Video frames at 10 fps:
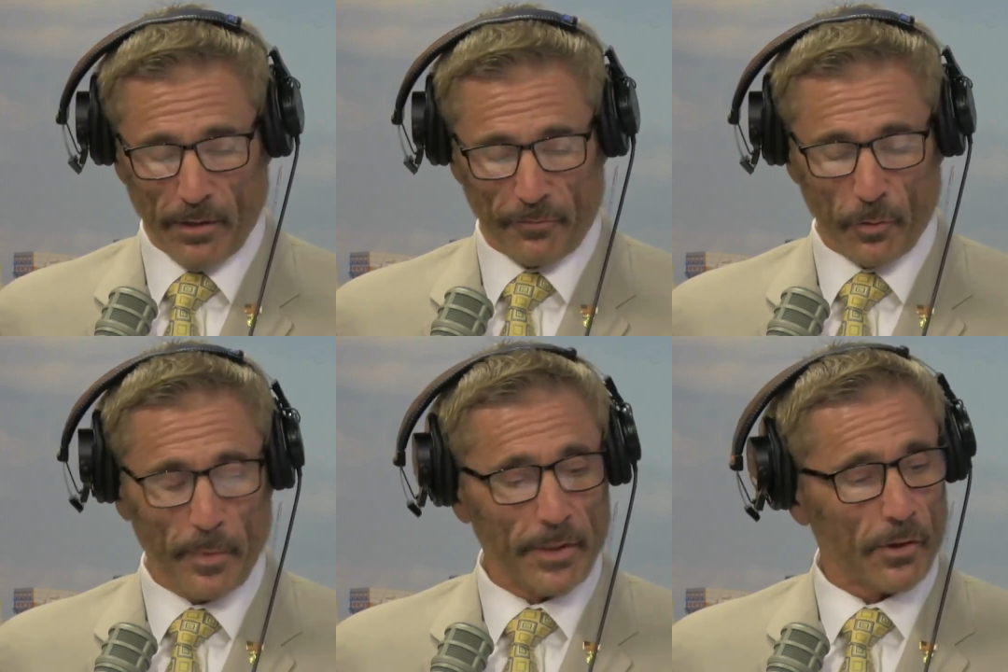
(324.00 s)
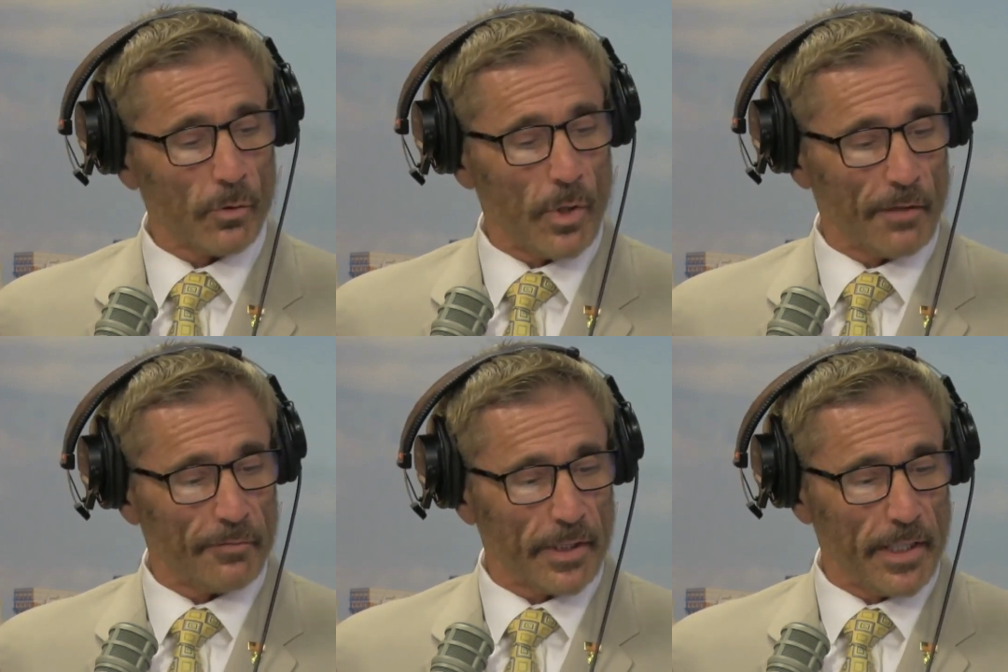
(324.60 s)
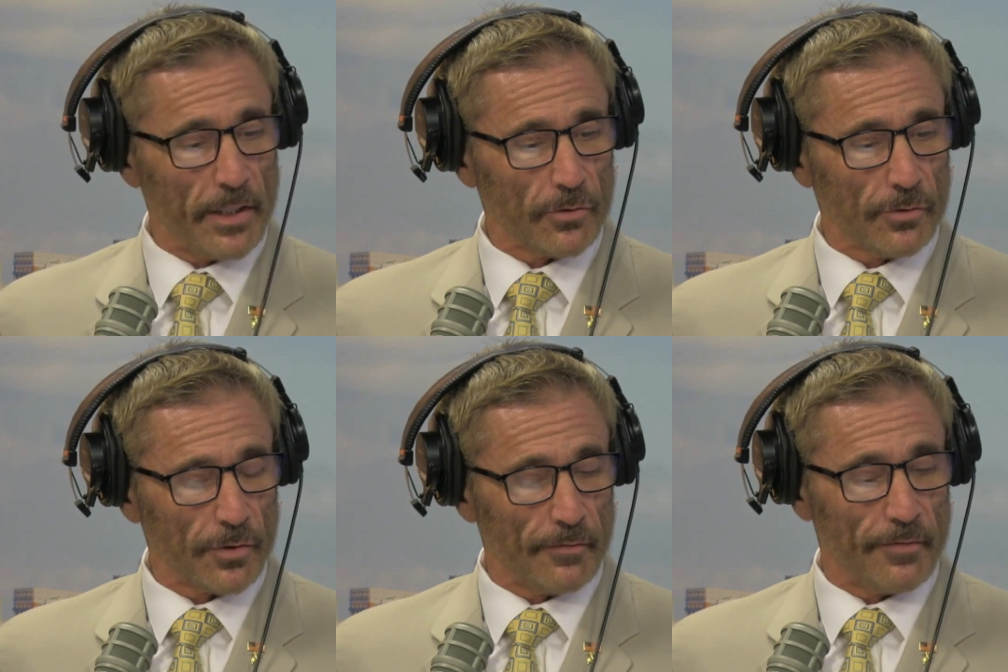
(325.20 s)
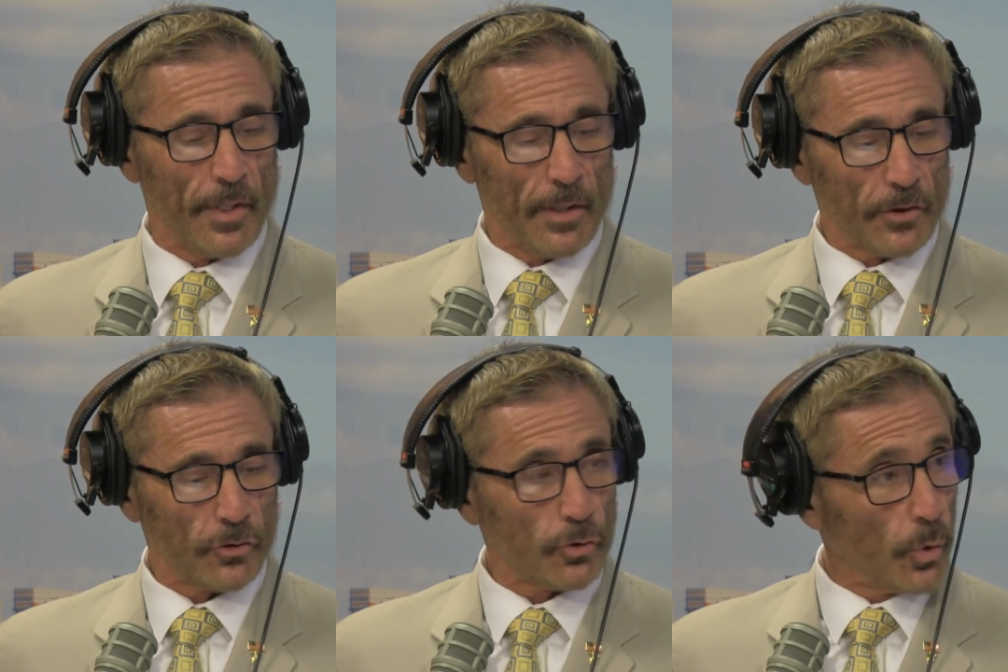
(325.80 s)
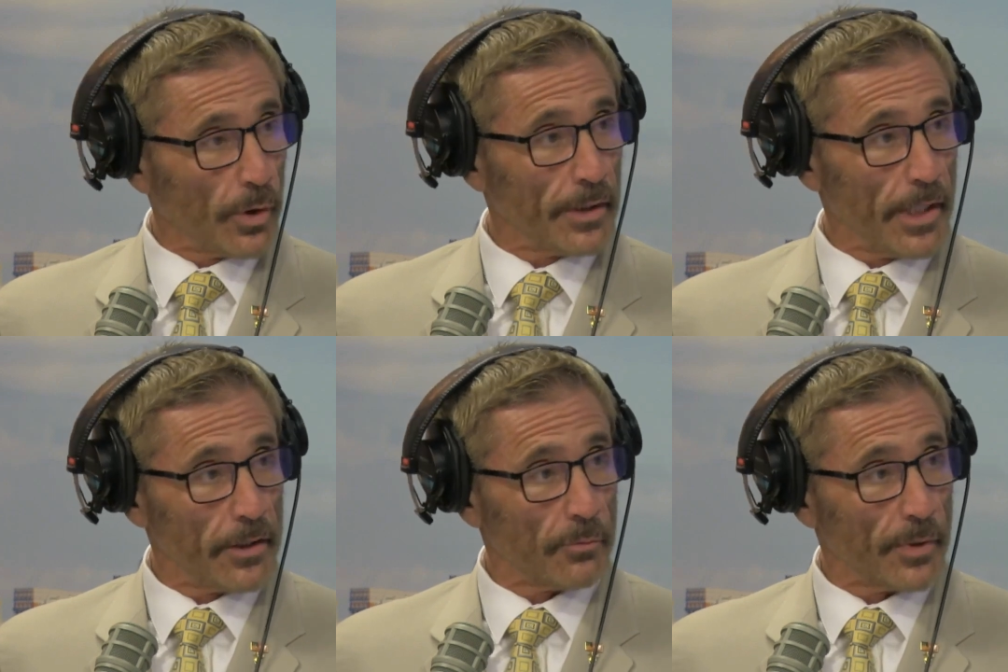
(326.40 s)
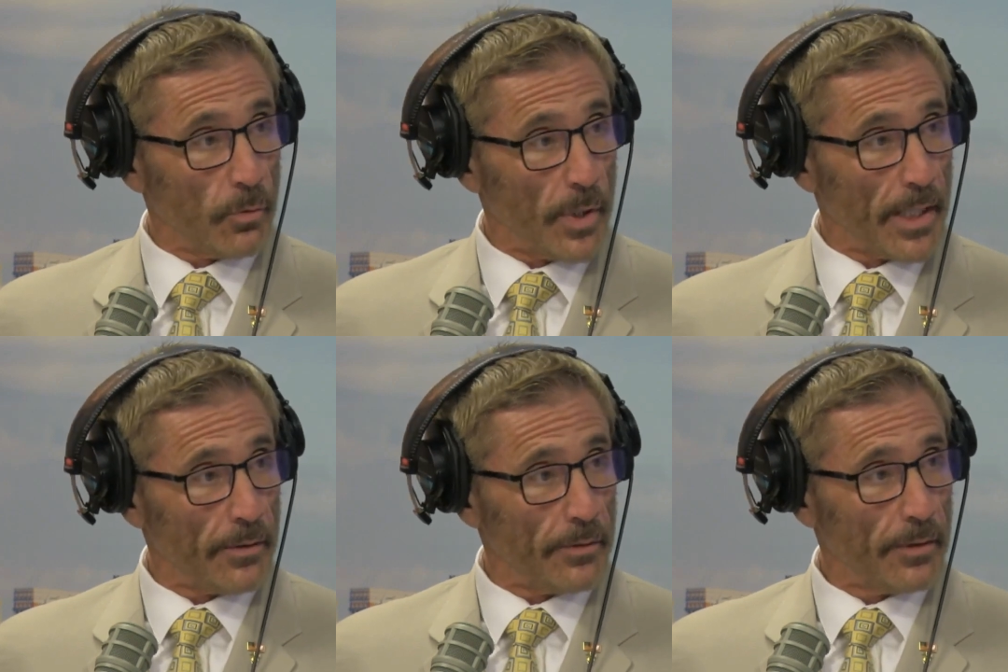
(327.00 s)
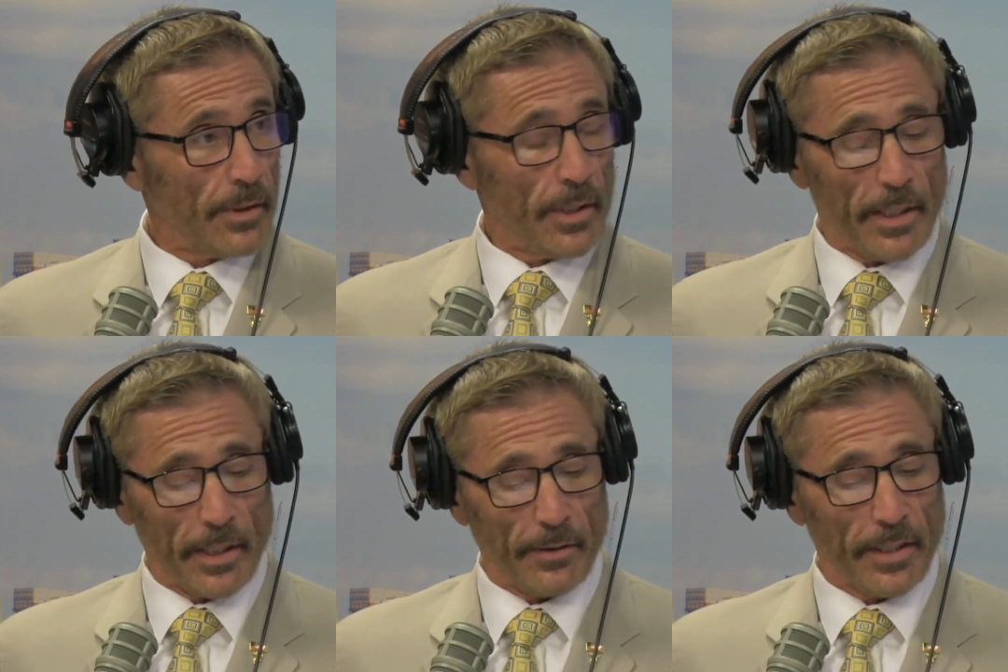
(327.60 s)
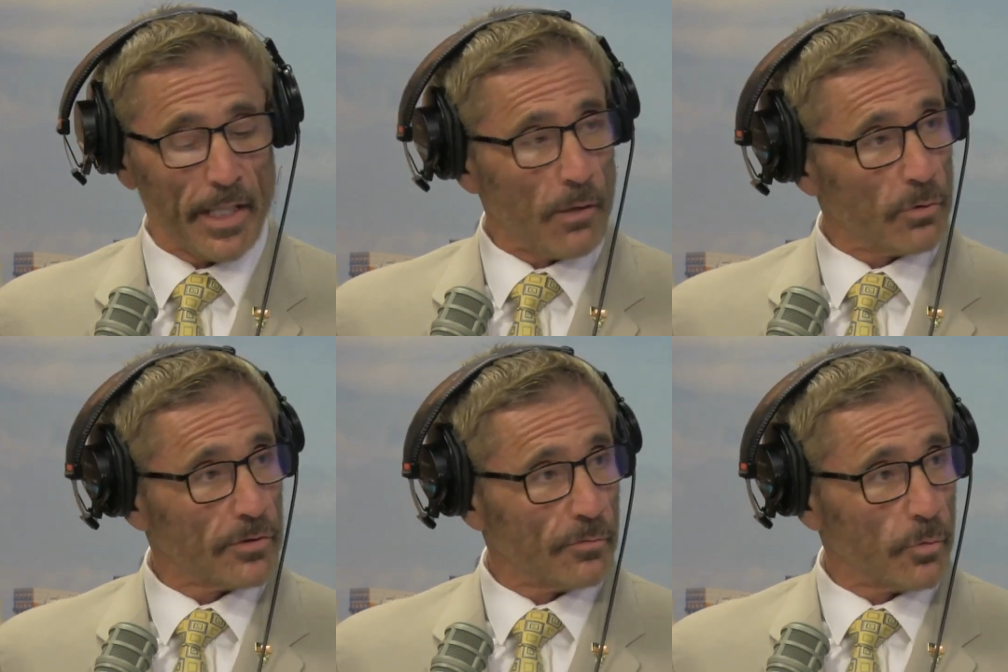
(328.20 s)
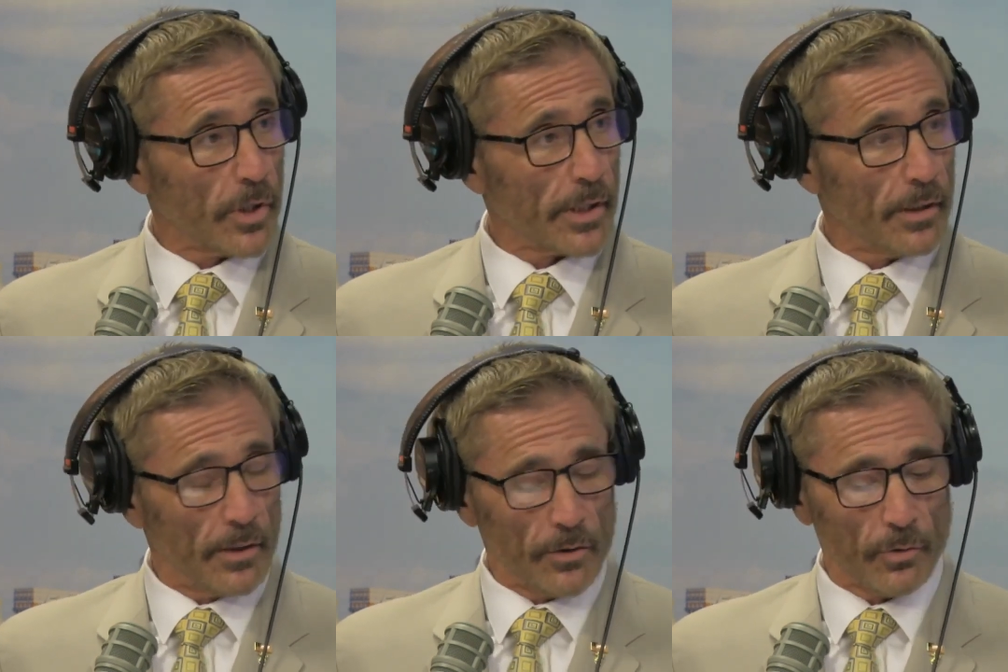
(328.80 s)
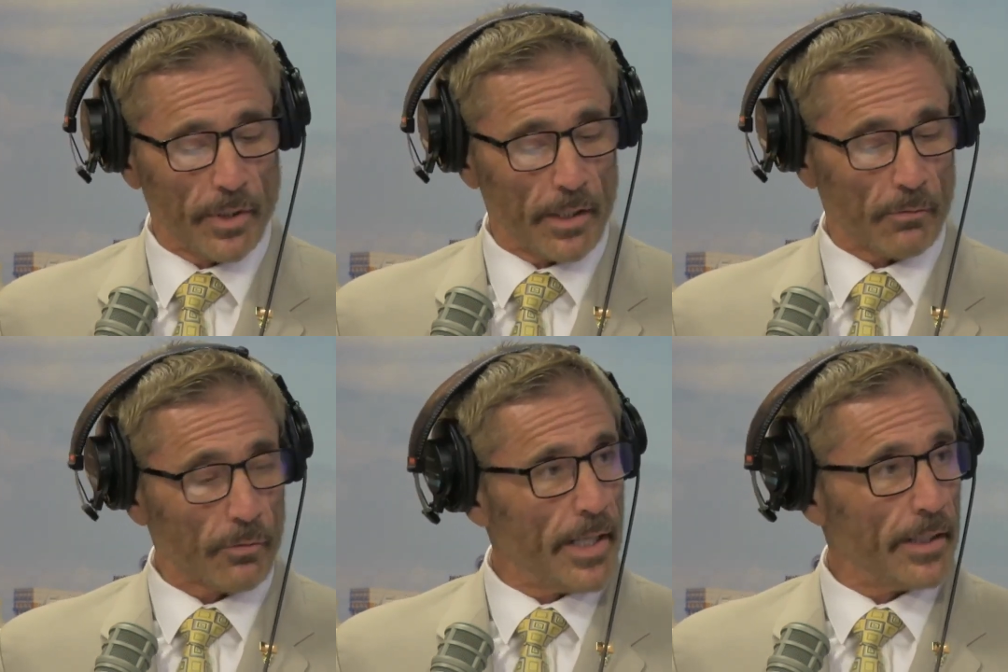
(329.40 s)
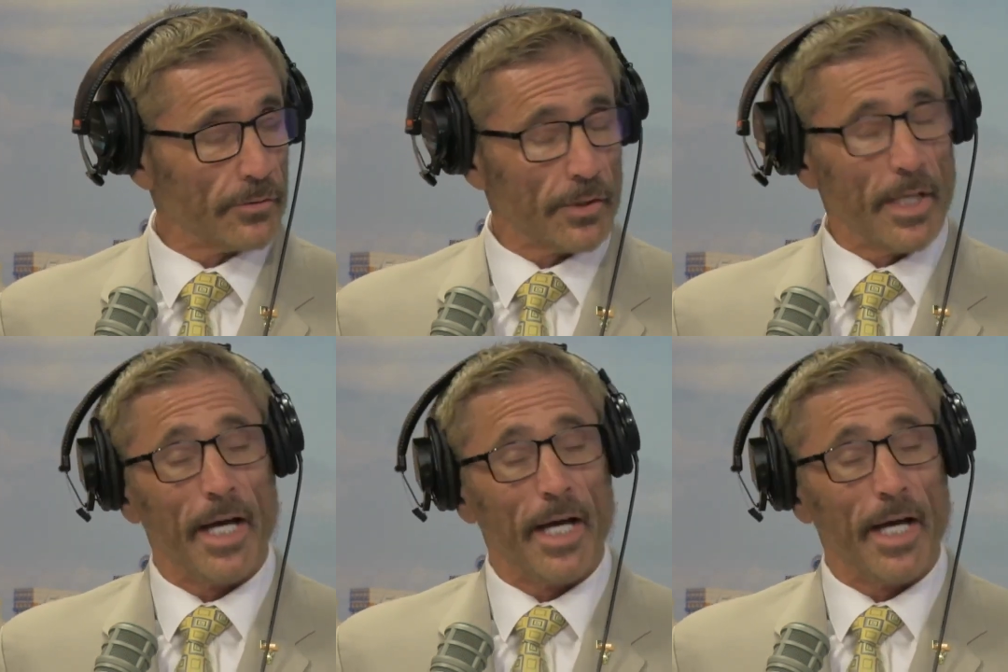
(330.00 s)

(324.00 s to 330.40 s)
If you meet the qualifications of the schooling that you required and the hours of work, you get a raise.